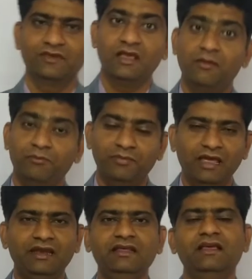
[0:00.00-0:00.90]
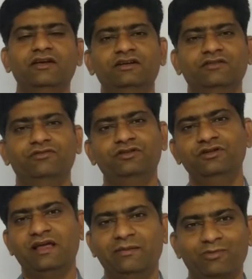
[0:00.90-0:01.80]
Many good
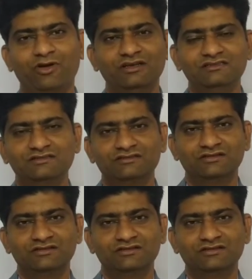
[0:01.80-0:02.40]
employees,